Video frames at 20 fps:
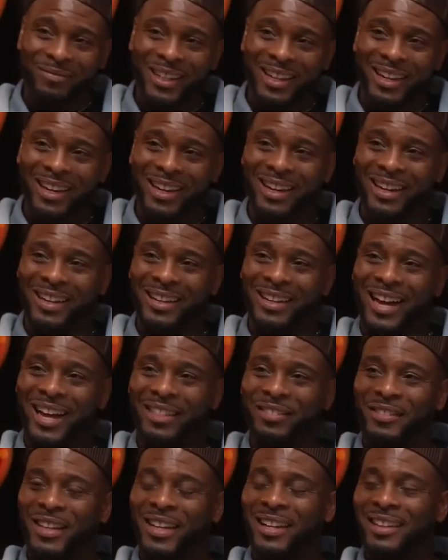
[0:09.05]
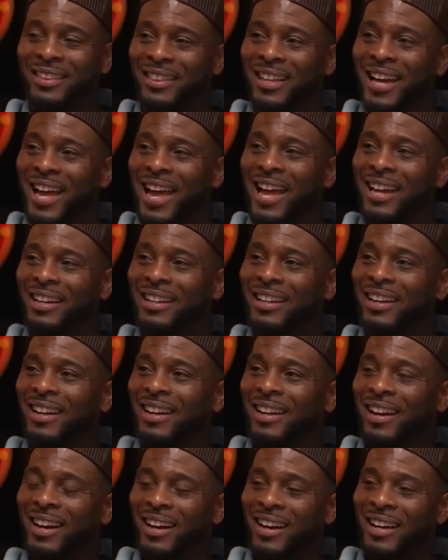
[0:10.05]
And I think that
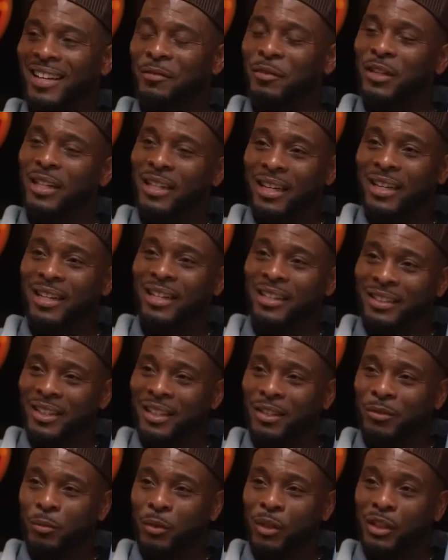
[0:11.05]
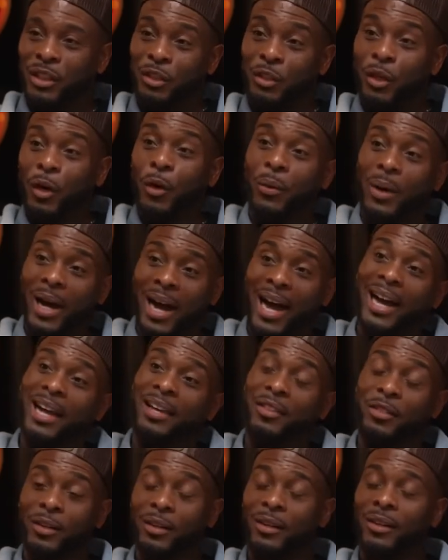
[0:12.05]
even Kenan didn't really know
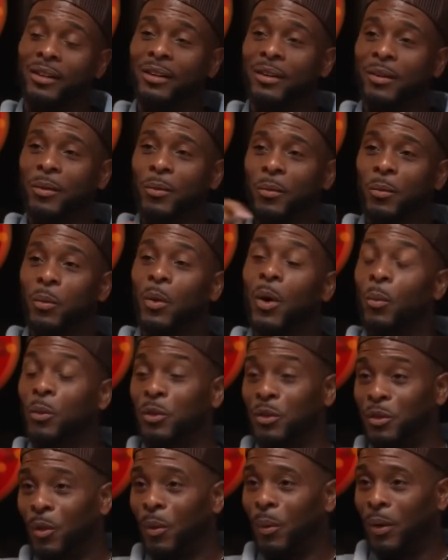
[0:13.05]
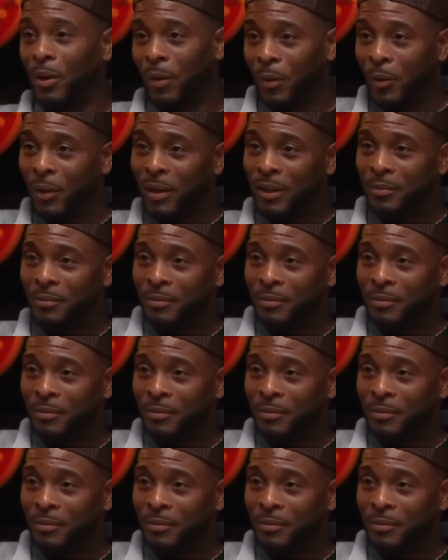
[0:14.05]
either what was going on.